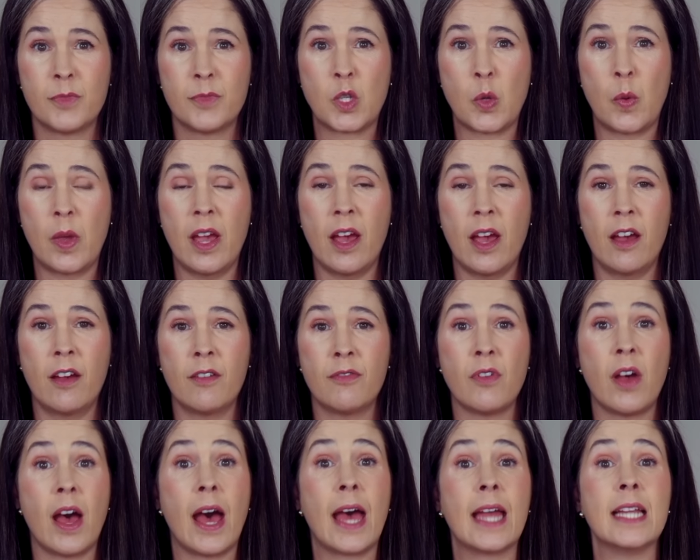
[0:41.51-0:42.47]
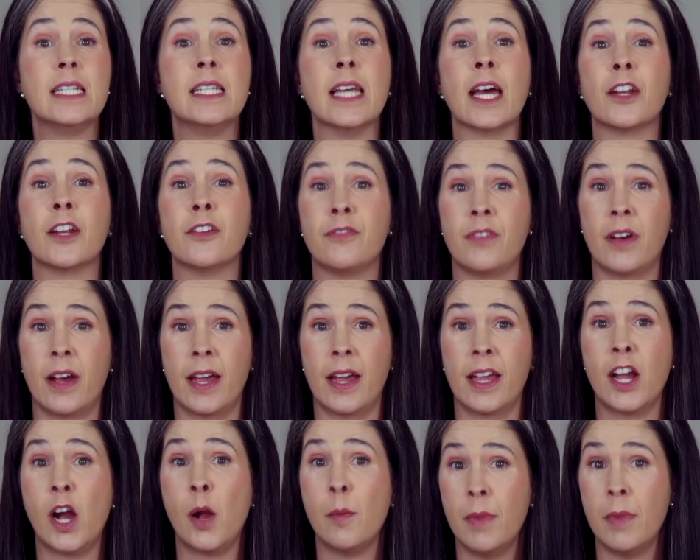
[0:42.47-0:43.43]
So we have identify,
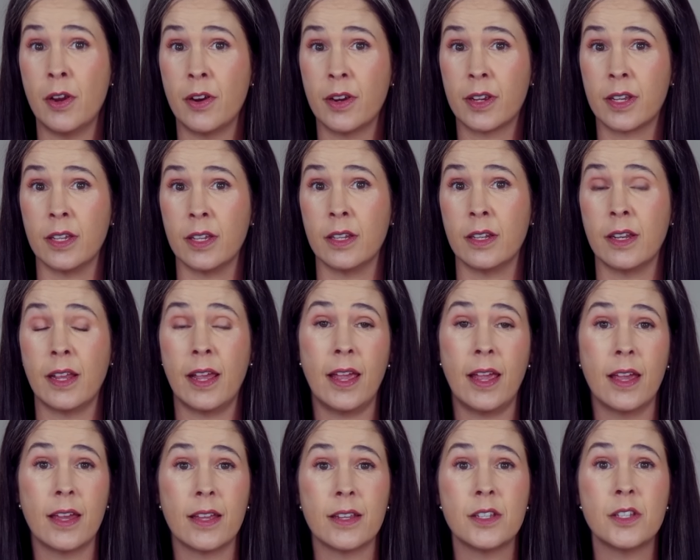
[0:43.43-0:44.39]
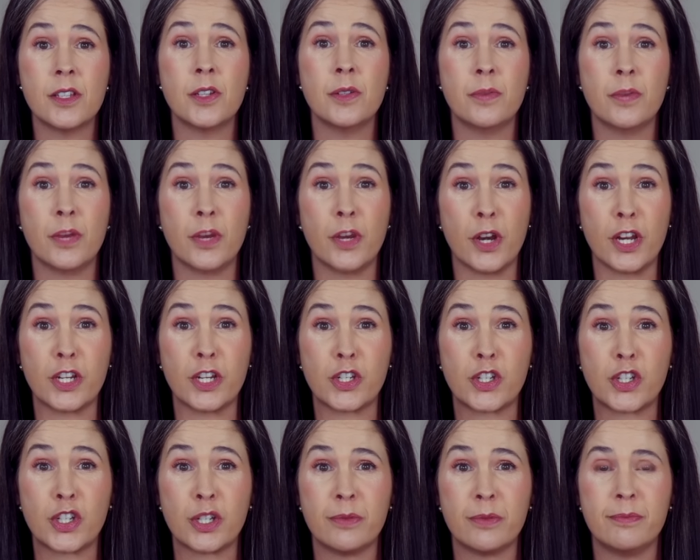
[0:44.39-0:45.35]
American and
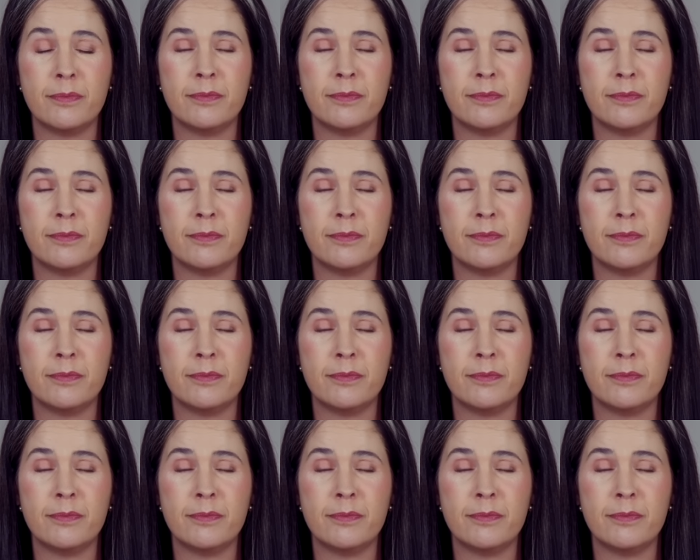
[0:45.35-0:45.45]
British.